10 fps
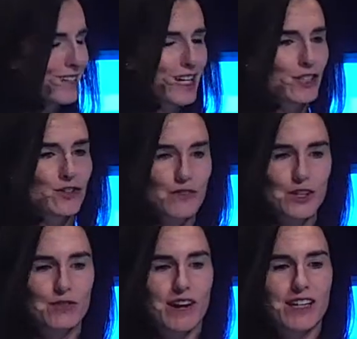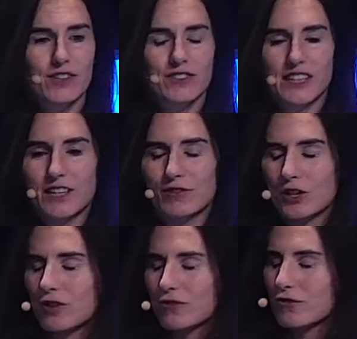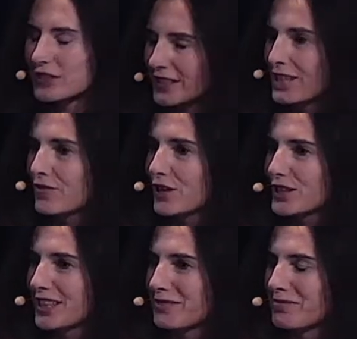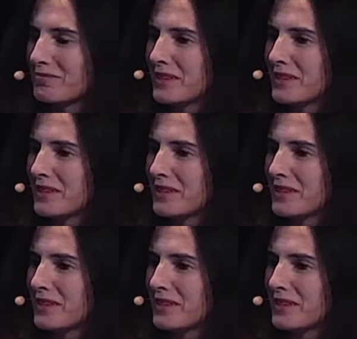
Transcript: get your first round of seed, seed funding.